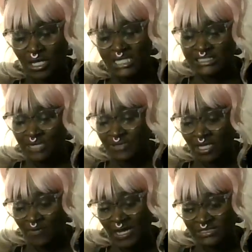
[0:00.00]
Something could
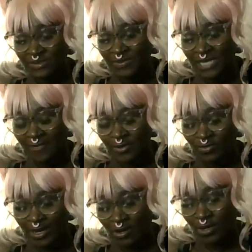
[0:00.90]
possibly be happening
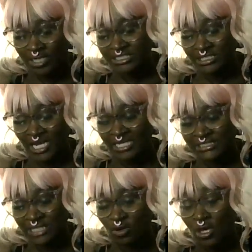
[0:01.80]
around July.
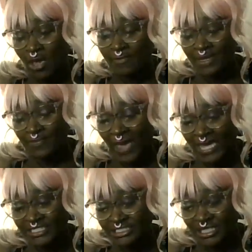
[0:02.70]
So be
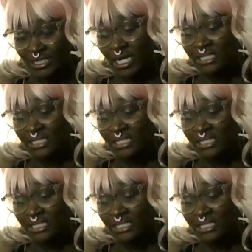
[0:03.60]
patient.